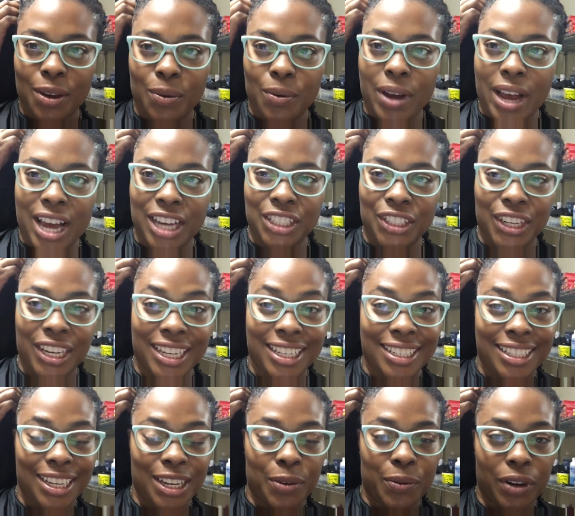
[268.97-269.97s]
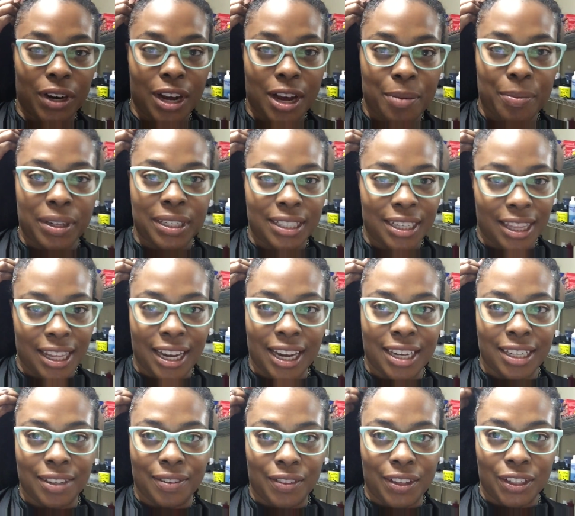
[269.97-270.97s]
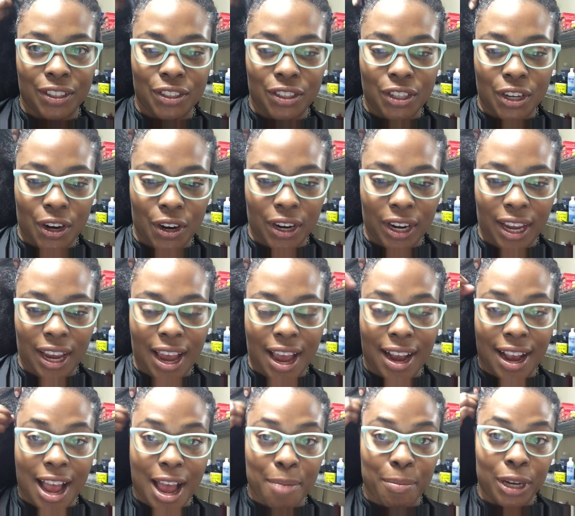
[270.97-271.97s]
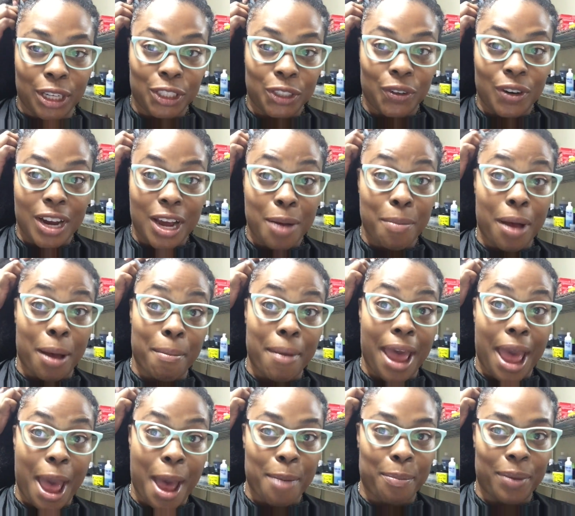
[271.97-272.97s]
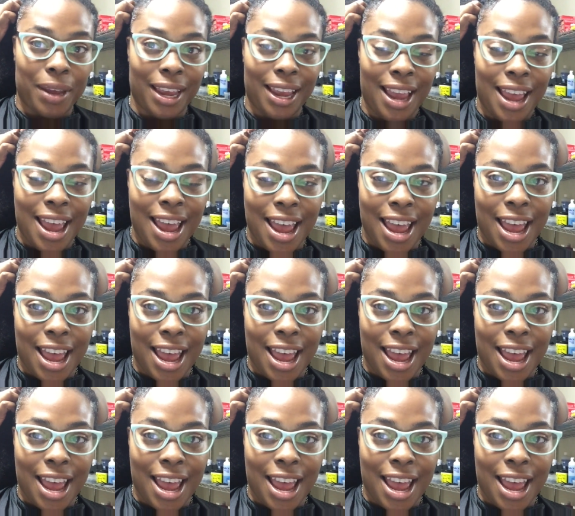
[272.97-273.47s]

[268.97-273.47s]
Well, as you can see, we're coming to the end of this journey. I got my trim. I'm happy.